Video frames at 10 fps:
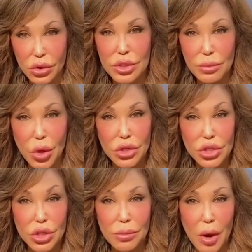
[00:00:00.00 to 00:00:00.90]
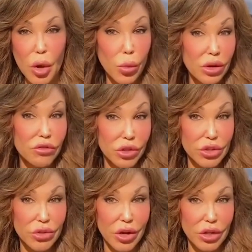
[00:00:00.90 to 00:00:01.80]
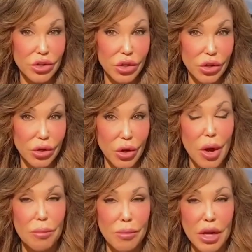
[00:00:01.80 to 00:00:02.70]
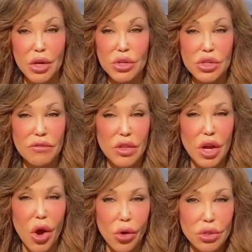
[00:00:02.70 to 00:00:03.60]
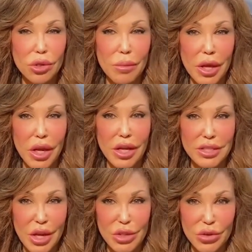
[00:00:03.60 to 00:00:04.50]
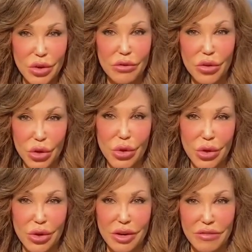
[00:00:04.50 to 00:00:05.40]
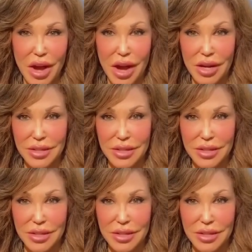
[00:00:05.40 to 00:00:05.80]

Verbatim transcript: is brought to you by Wind Restrictor, makers of the ultimate accessory for your Corvette.